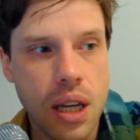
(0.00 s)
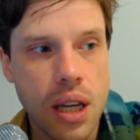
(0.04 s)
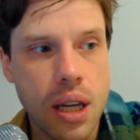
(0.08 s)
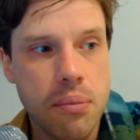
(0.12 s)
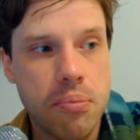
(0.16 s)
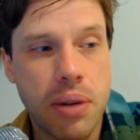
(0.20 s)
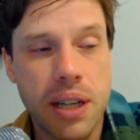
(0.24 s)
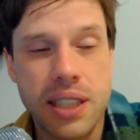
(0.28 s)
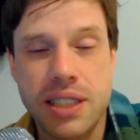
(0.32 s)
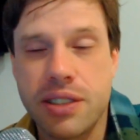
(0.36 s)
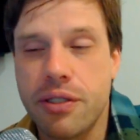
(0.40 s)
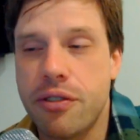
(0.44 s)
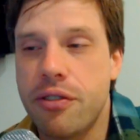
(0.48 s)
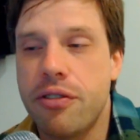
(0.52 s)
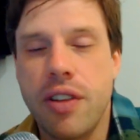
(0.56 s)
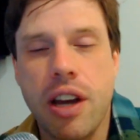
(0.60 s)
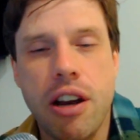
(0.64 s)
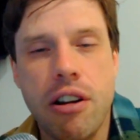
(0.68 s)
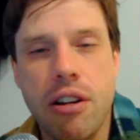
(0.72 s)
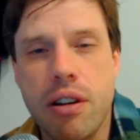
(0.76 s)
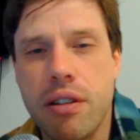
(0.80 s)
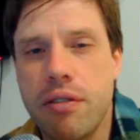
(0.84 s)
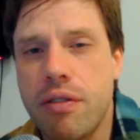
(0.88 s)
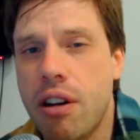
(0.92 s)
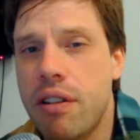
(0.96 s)
it's a
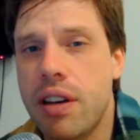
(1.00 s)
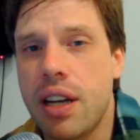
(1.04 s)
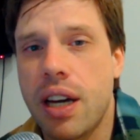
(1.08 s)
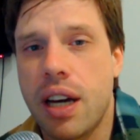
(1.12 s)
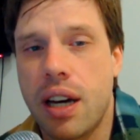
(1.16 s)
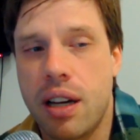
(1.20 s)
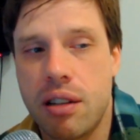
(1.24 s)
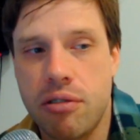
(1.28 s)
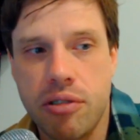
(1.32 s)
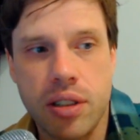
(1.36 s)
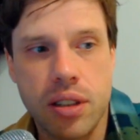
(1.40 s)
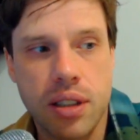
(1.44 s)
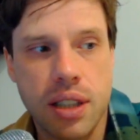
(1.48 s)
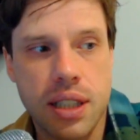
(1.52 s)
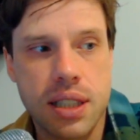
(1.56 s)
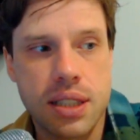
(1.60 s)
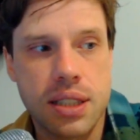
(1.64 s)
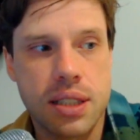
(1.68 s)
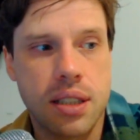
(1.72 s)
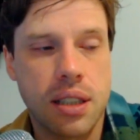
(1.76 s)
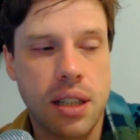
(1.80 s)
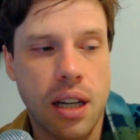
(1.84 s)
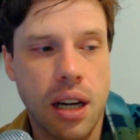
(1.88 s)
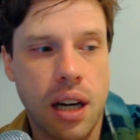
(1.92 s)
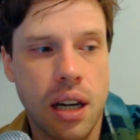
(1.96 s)
very, very
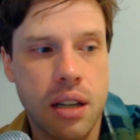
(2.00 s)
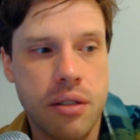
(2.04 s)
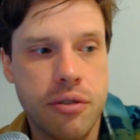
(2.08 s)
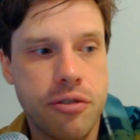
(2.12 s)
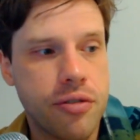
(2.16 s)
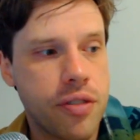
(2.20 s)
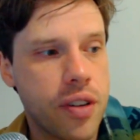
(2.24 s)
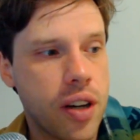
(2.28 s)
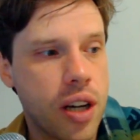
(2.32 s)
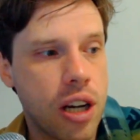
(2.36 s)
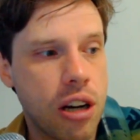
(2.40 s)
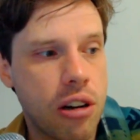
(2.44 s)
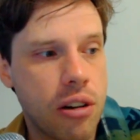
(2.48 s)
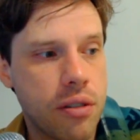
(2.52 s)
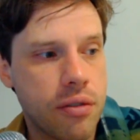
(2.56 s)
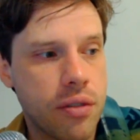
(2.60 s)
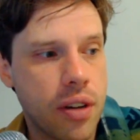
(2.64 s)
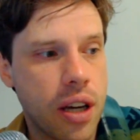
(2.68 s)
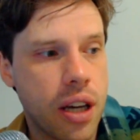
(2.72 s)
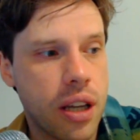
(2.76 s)
unrealistic, unfair,